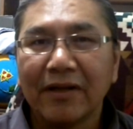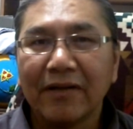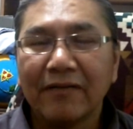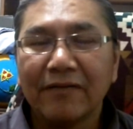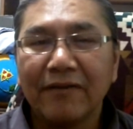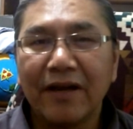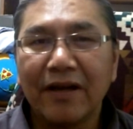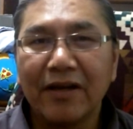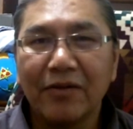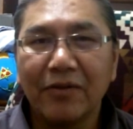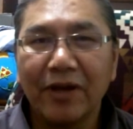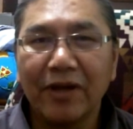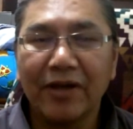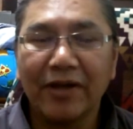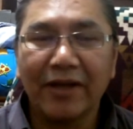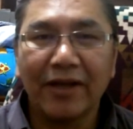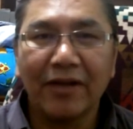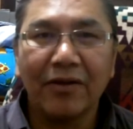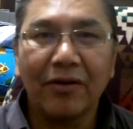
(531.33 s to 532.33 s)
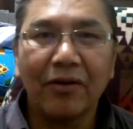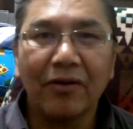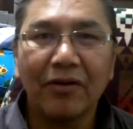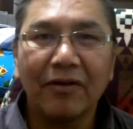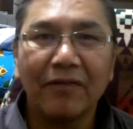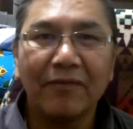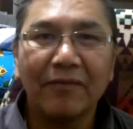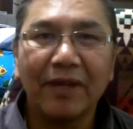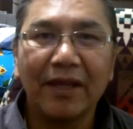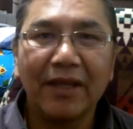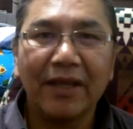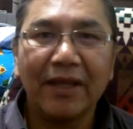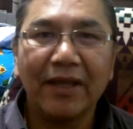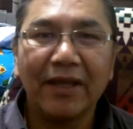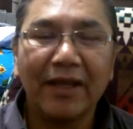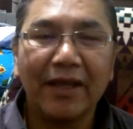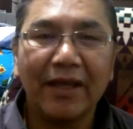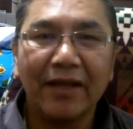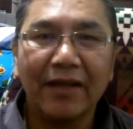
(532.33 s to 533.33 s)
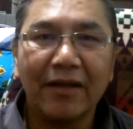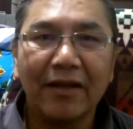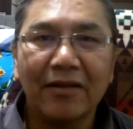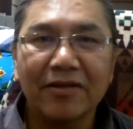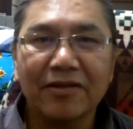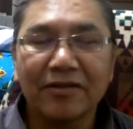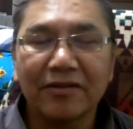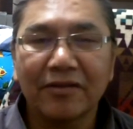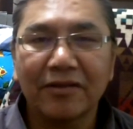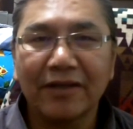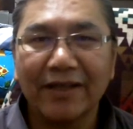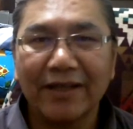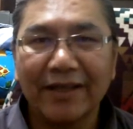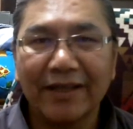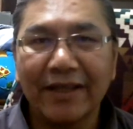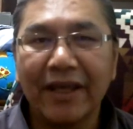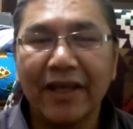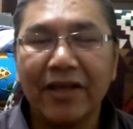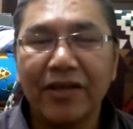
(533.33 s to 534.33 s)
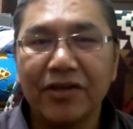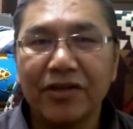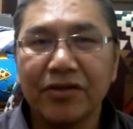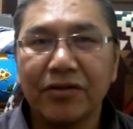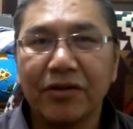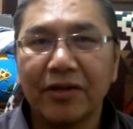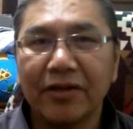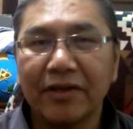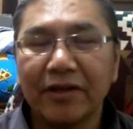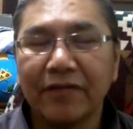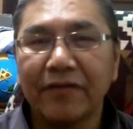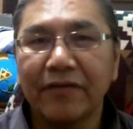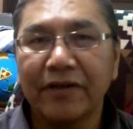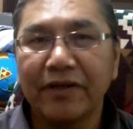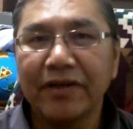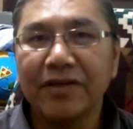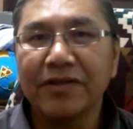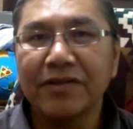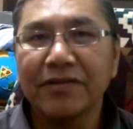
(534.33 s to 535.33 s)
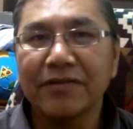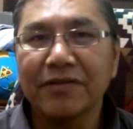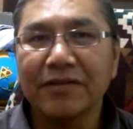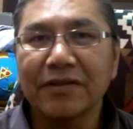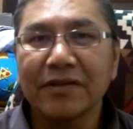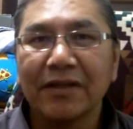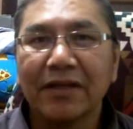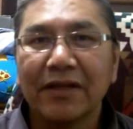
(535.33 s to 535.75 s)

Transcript: find a way to get a hold of me, and I'll certainly engage you on different issues.